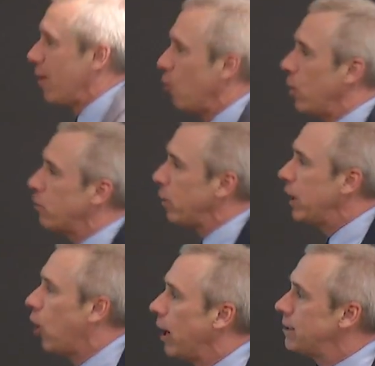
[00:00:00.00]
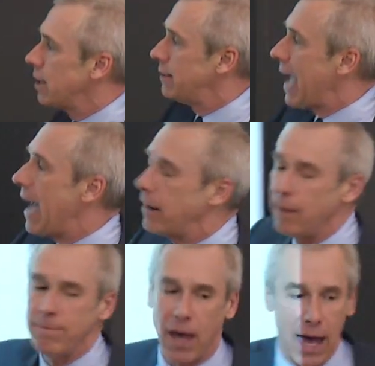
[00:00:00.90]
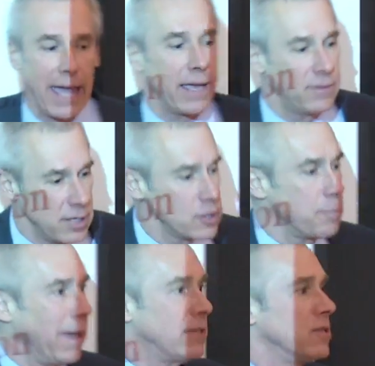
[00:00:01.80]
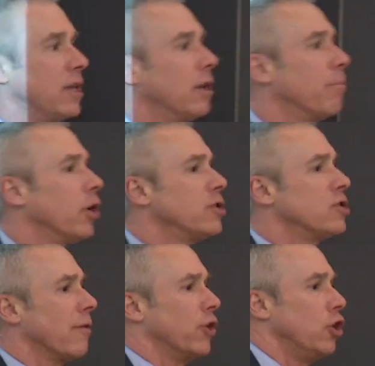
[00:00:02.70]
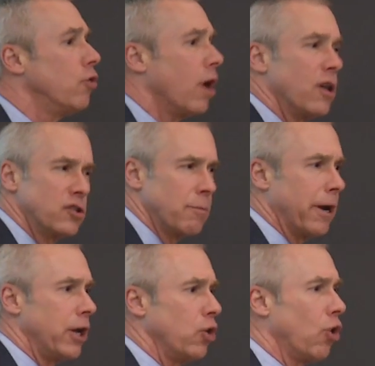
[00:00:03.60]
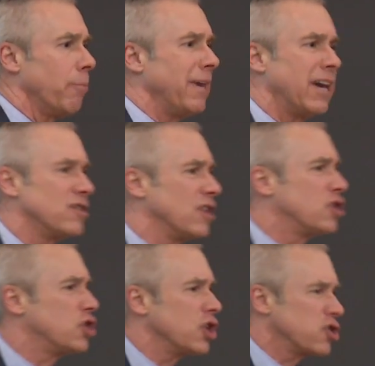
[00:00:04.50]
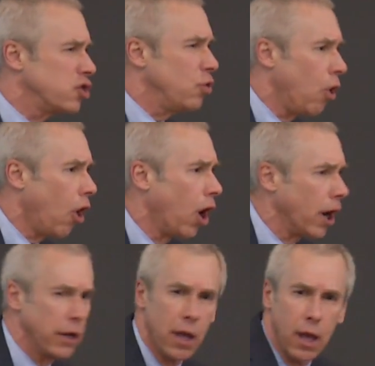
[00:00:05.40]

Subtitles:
With regard to data, I anticipate seeing emergence of a new customary norm because it's just too hard.